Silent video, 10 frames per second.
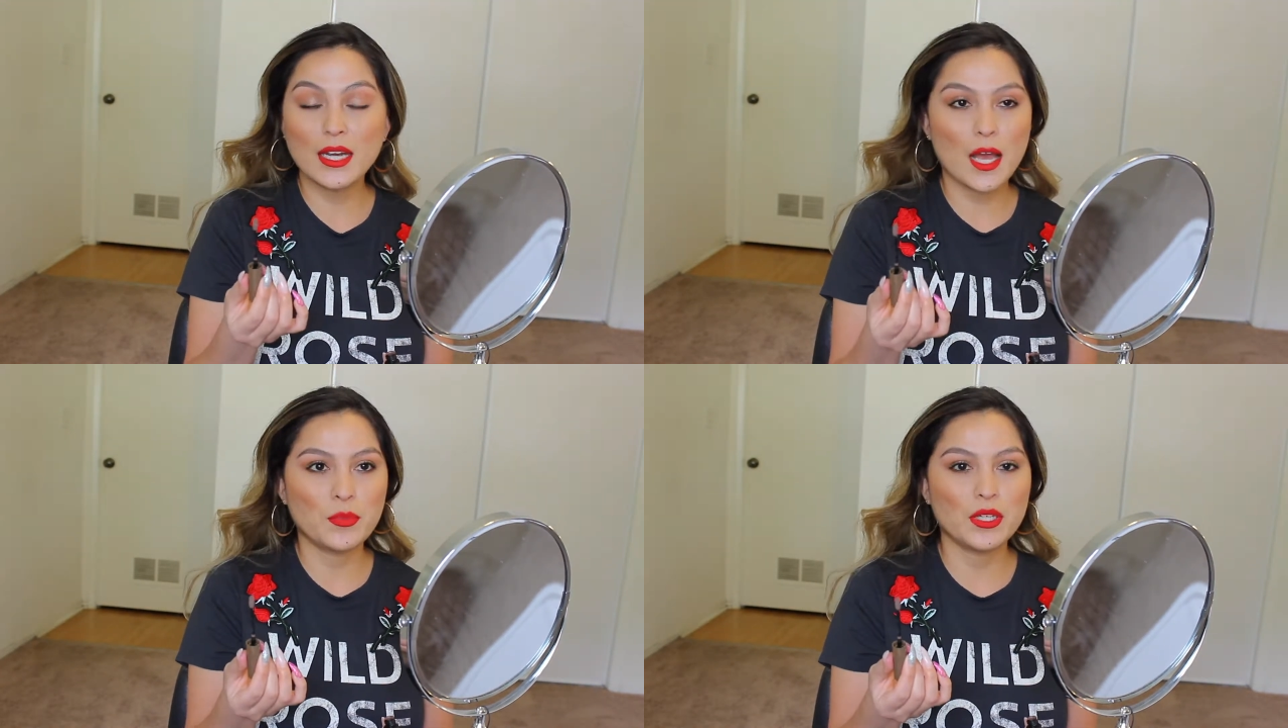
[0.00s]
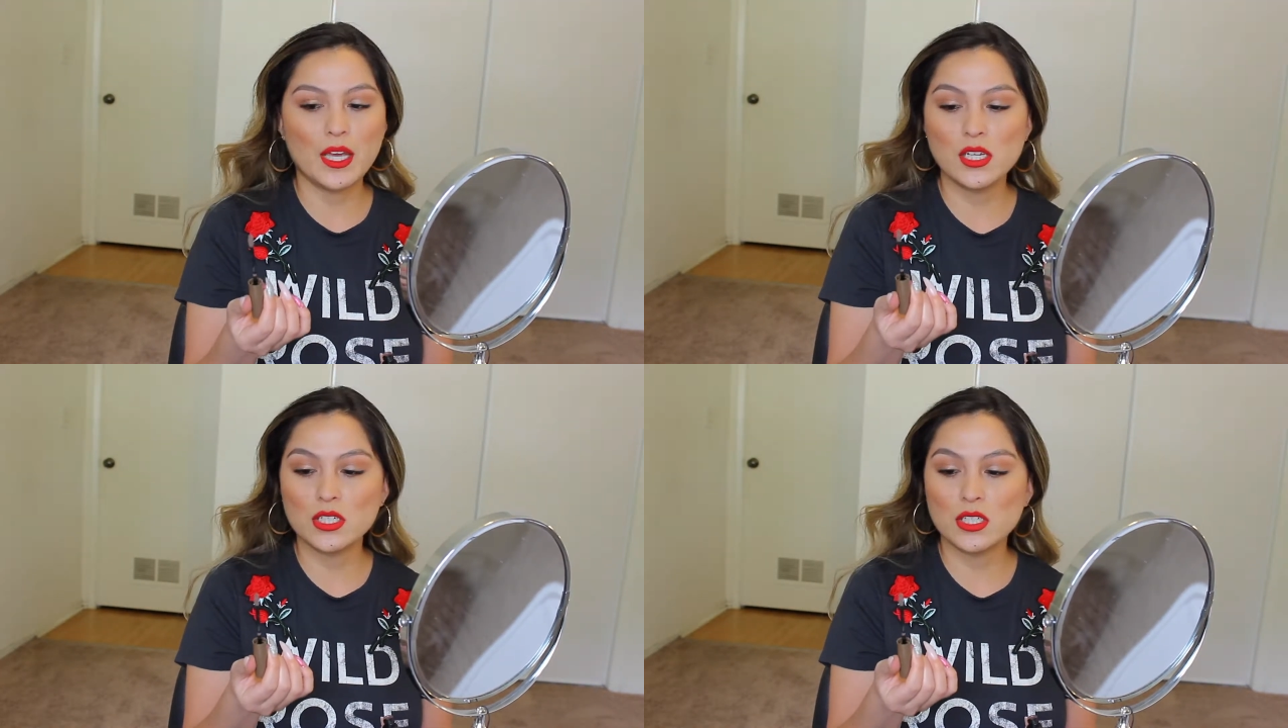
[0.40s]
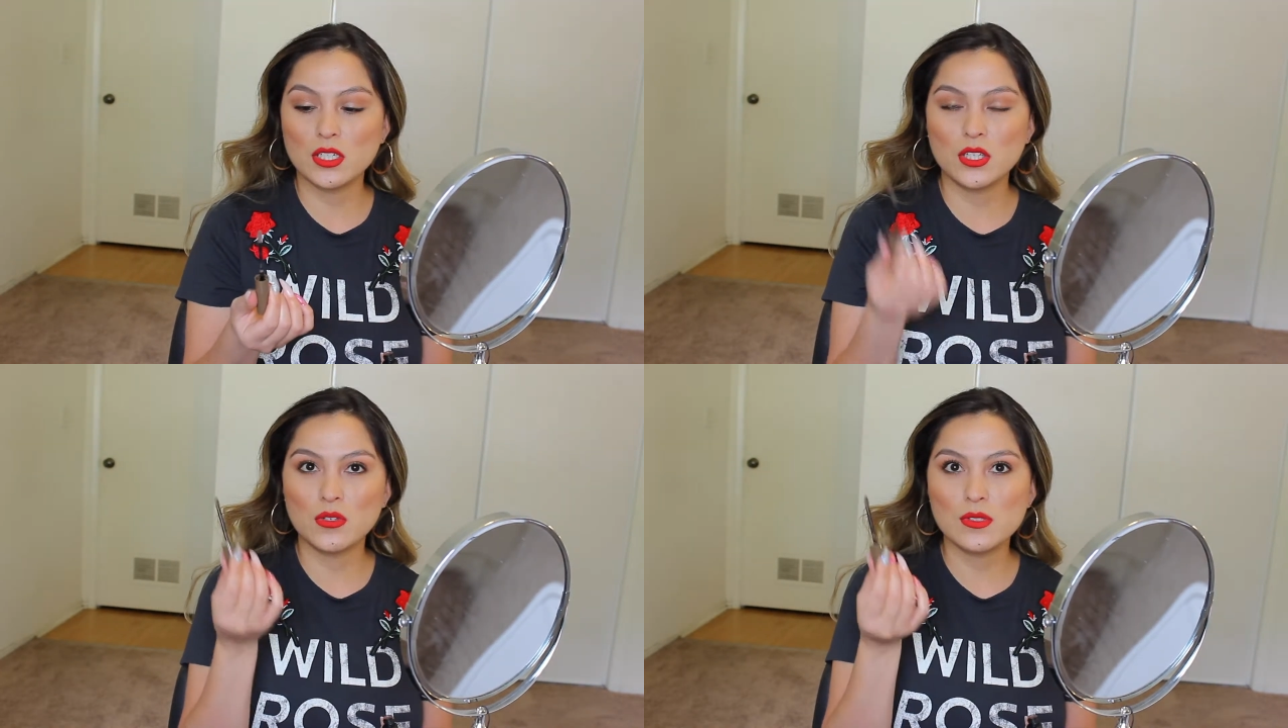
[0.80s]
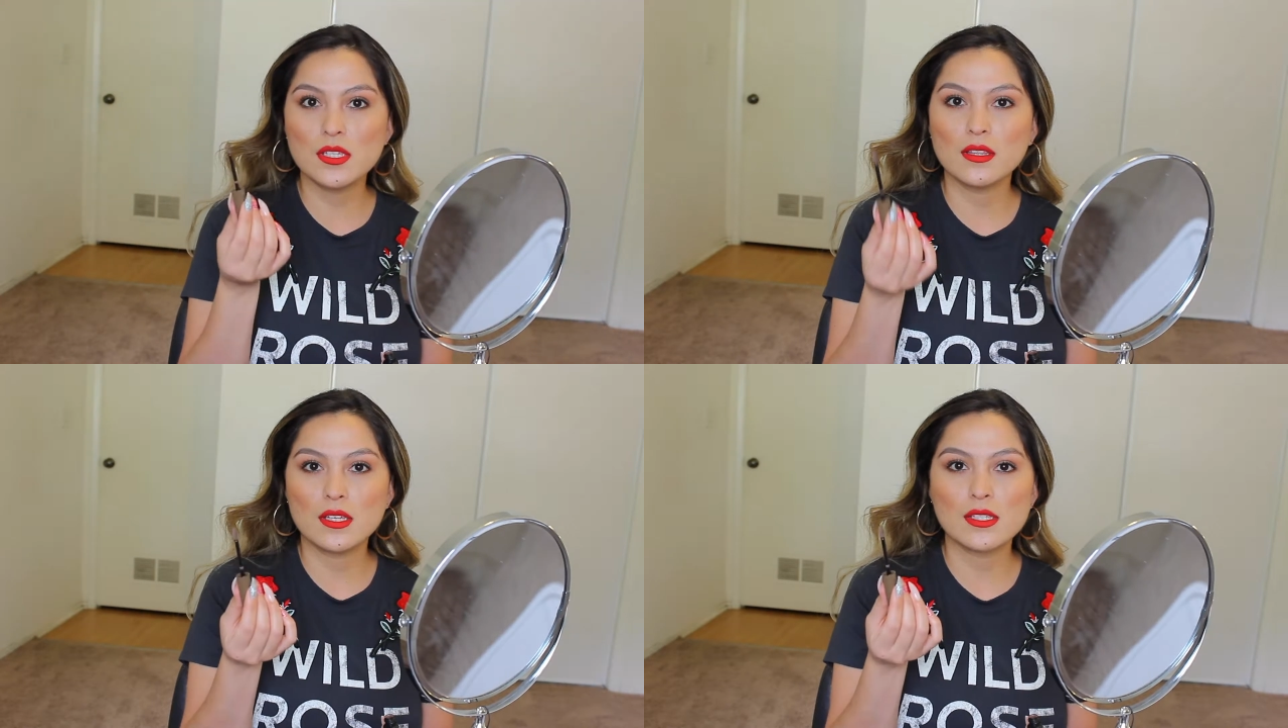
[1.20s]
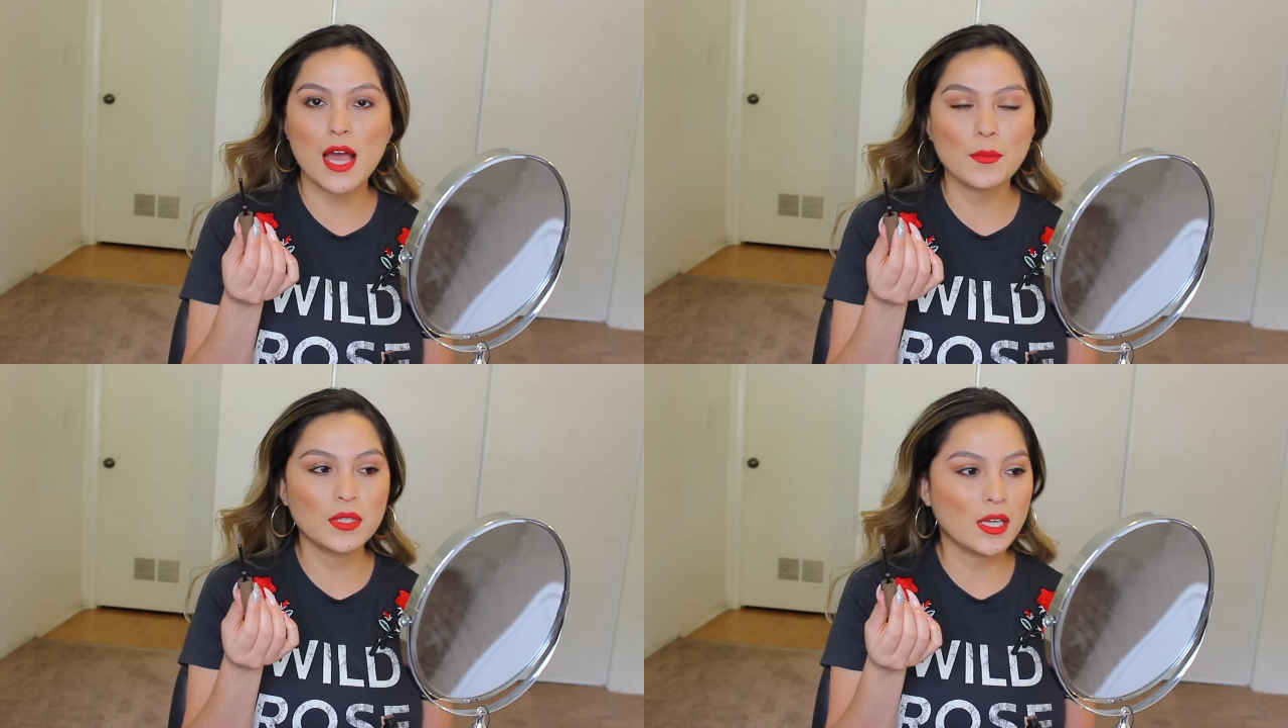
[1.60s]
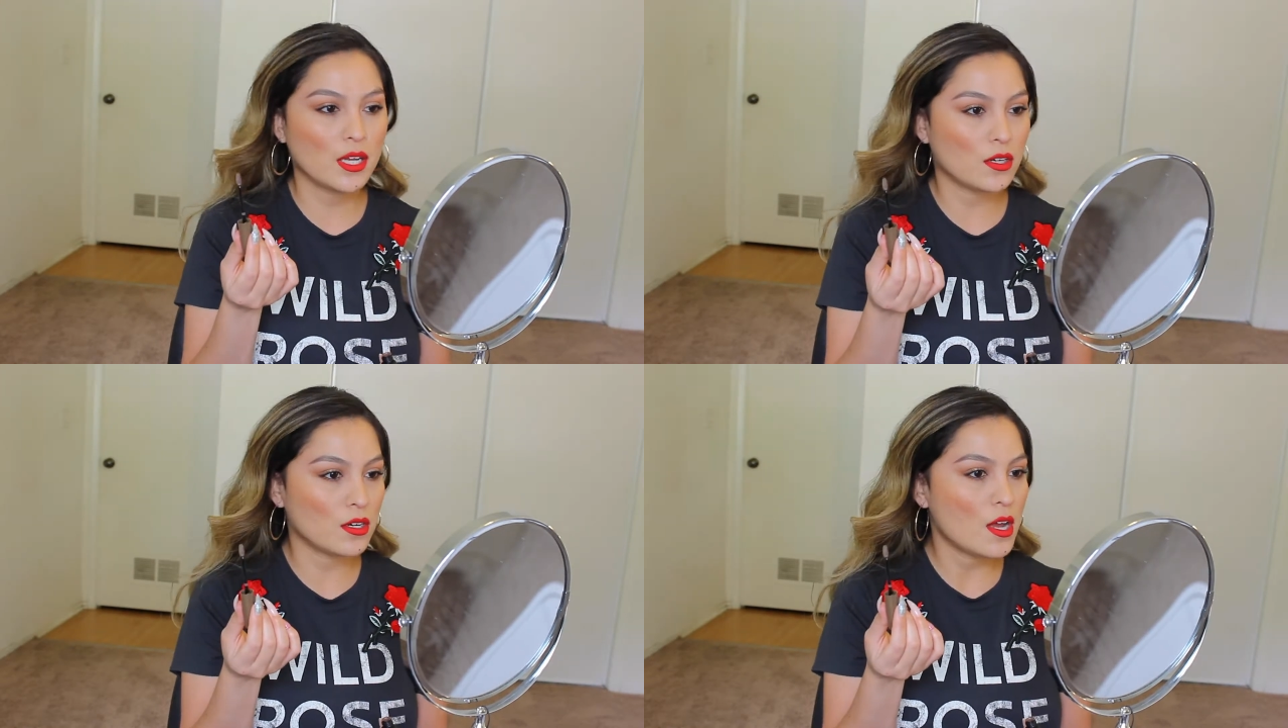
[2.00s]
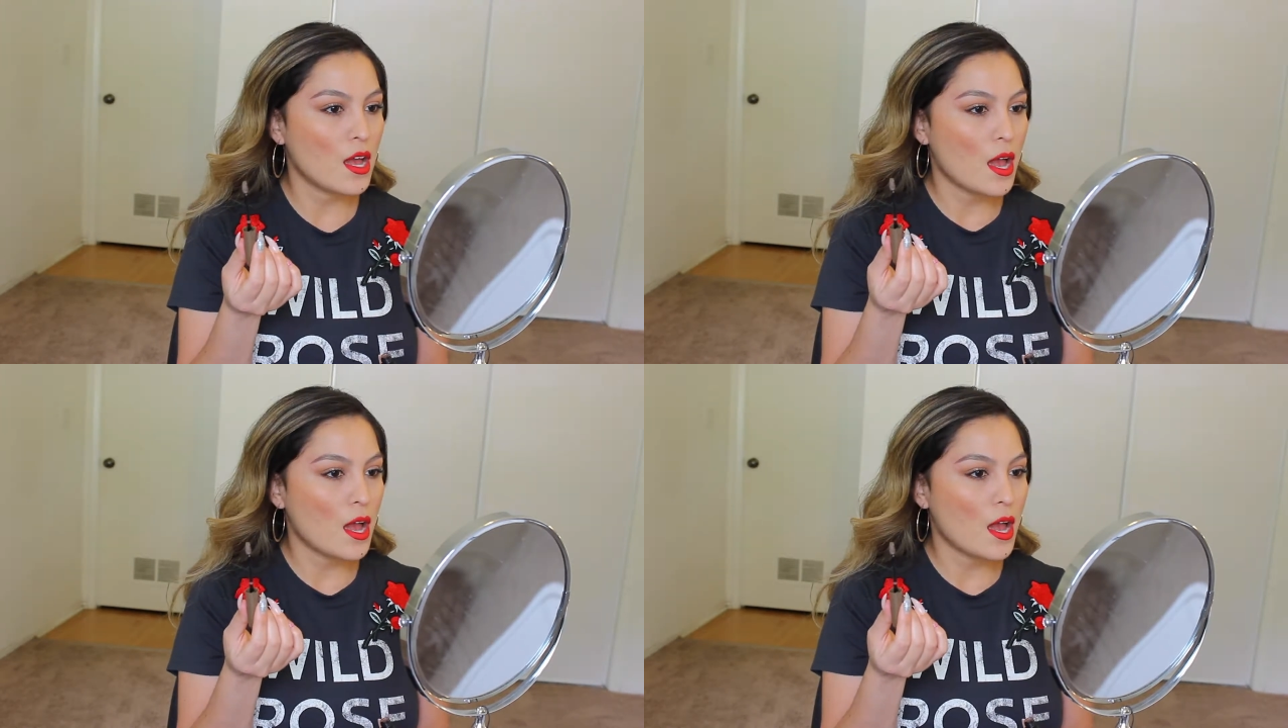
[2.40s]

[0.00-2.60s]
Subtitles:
application using this applicator.